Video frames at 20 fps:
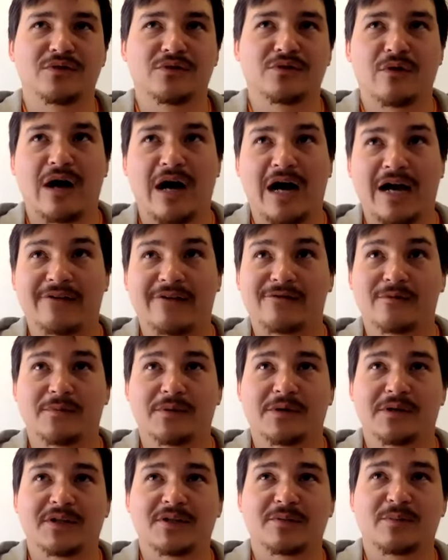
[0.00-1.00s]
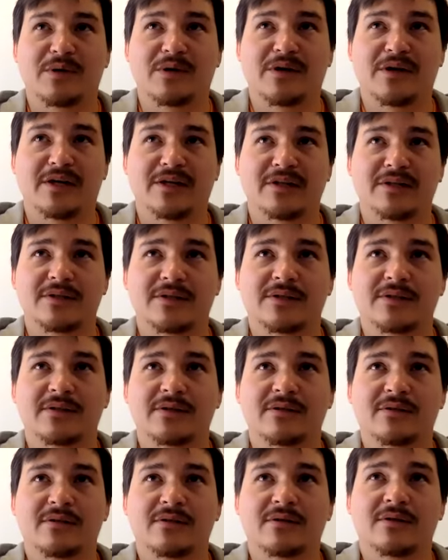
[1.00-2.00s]
derive from an experience.
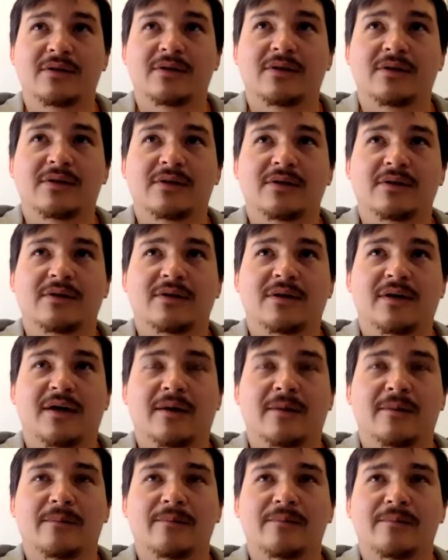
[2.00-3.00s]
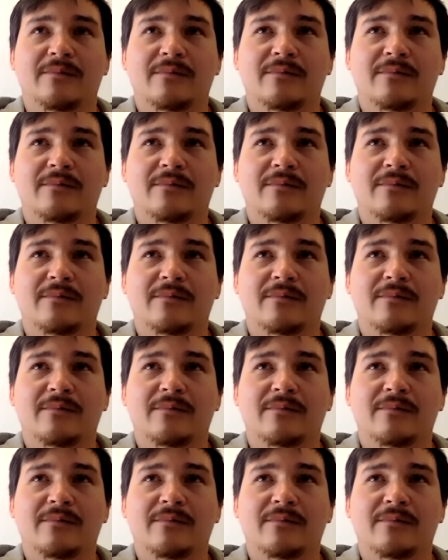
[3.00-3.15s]
Um,